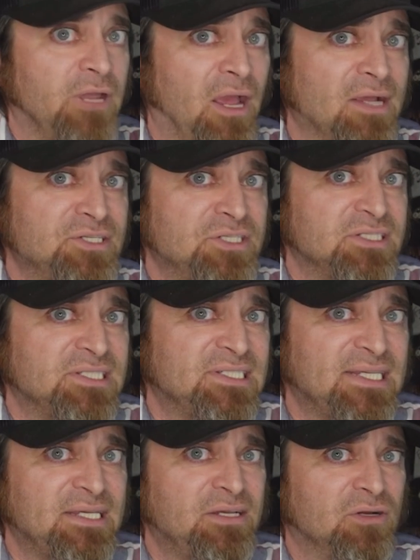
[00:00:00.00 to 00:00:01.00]
Now, as you can
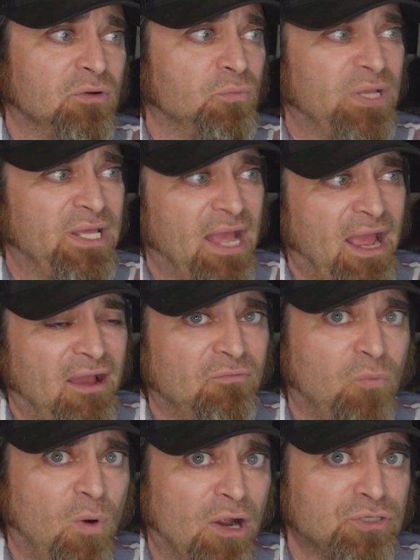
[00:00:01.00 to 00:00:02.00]
see here, we
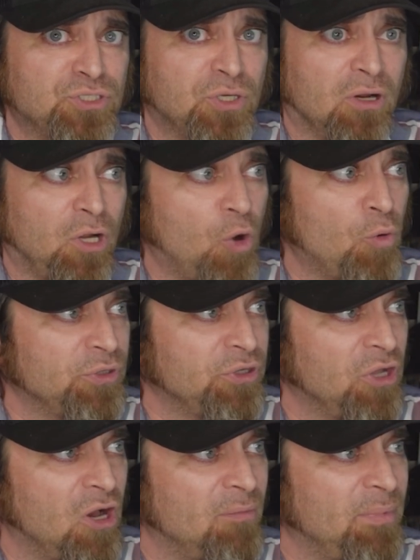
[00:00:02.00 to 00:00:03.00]
have Wireshark
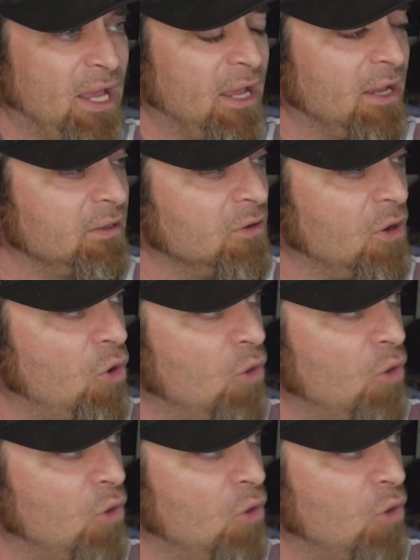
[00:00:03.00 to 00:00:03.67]
opened up and